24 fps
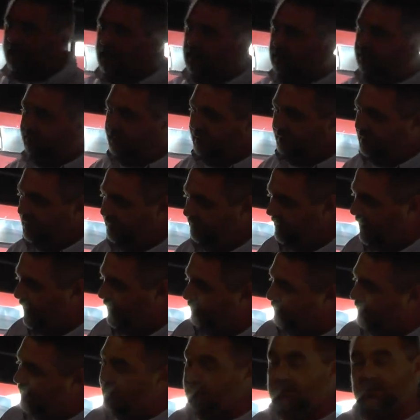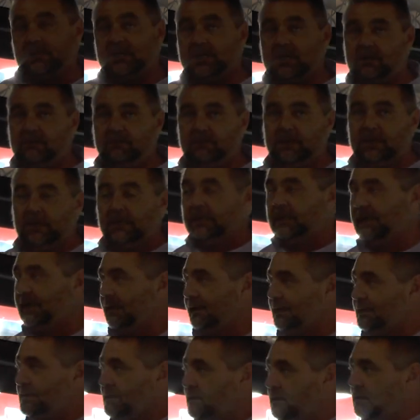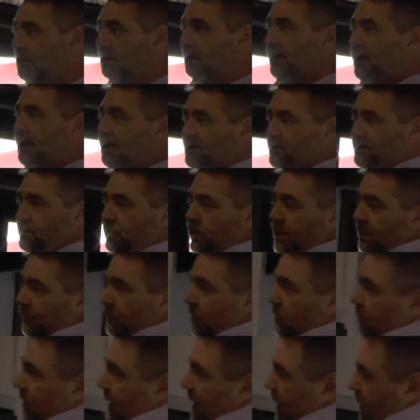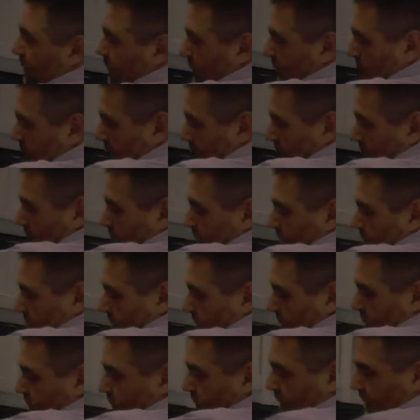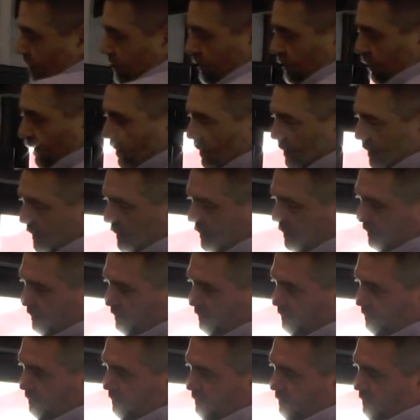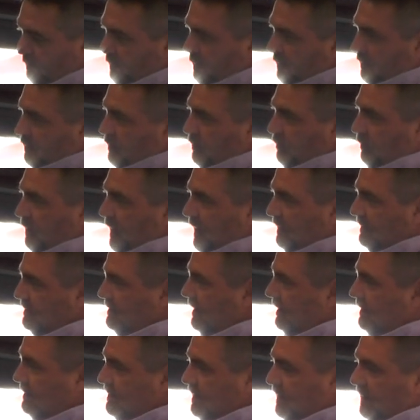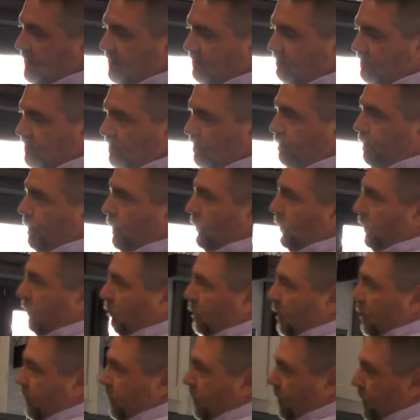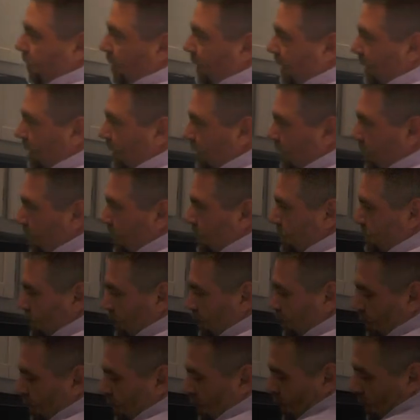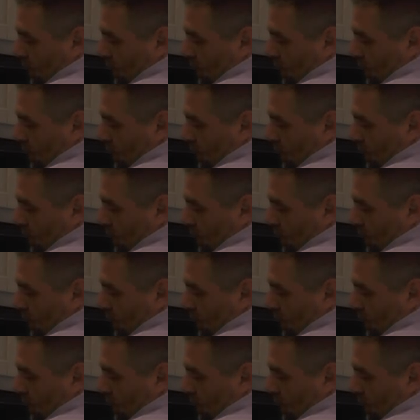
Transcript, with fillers: a 55-inch TV that is on a swivel mount. So you can turn it to access any viewpoint, whether you're in the kitchen